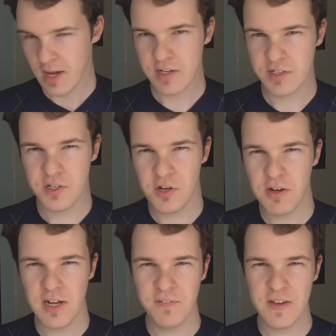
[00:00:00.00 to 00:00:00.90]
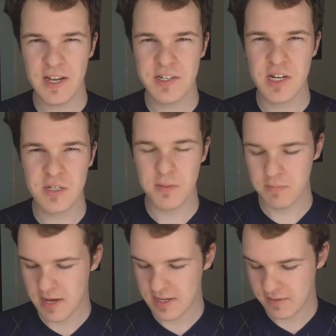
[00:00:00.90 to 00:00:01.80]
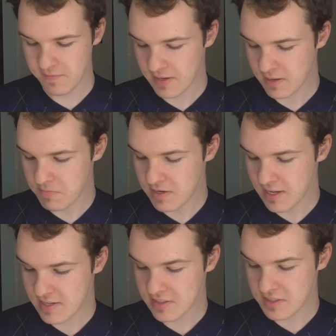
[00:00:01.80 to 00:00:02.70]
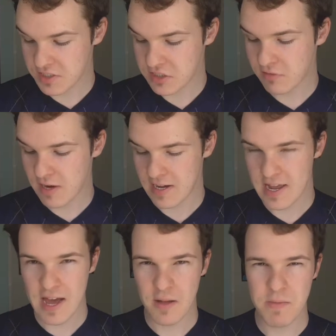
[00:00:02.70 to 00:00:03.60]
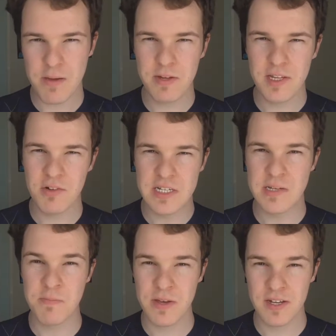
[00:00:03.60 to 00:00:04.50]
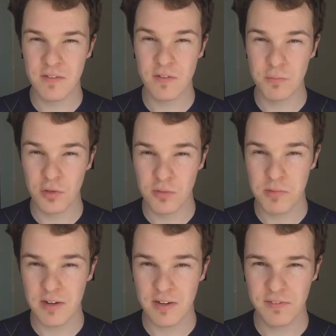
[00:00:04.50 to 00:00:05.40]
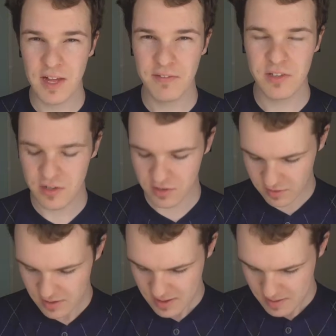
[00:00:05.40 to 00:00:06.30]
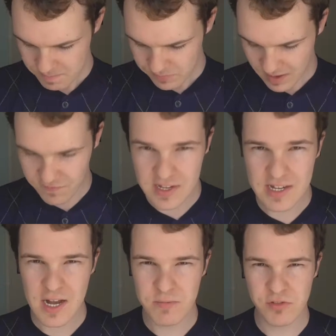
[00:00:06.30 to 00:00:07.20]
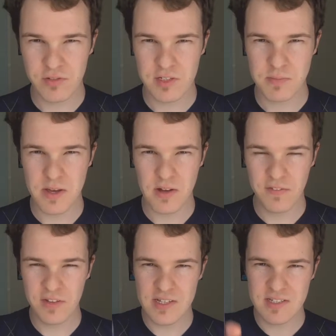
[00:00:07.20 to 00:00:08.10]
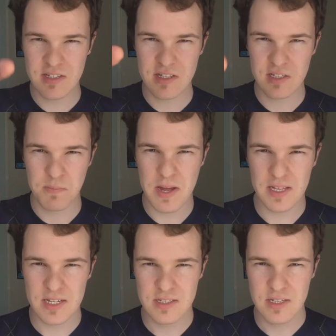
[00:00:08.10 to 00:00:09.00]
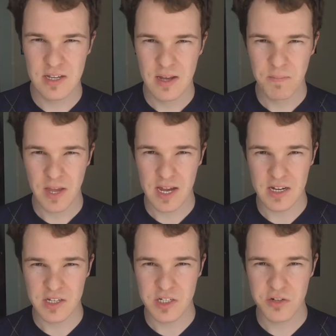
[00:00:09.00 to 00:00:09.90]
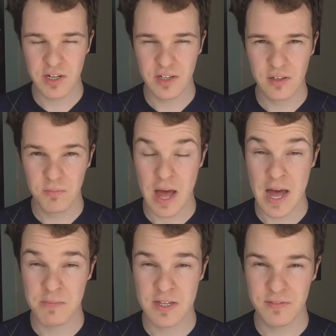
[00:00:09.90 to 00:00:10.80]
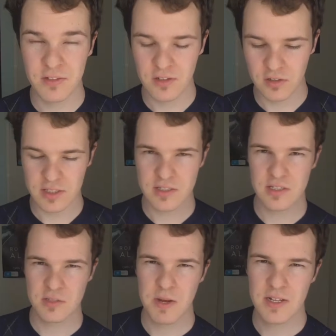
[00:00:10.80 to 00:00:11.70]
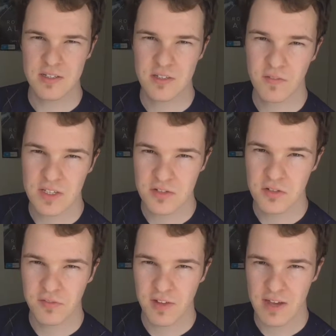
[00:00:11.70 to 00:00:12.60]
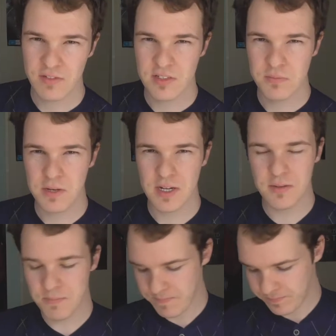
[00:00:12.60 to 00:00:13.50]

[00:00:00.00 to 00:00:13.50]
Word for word: Actually, you know what? I think I changed my mind. I think I'm realizing just right now, maybe there is a bit of a blueberry flavor, you know? I think it comes from the smell. I think this is the smelliest energy drink, perhaps ever, or at least the smelliest of these new flavors, but...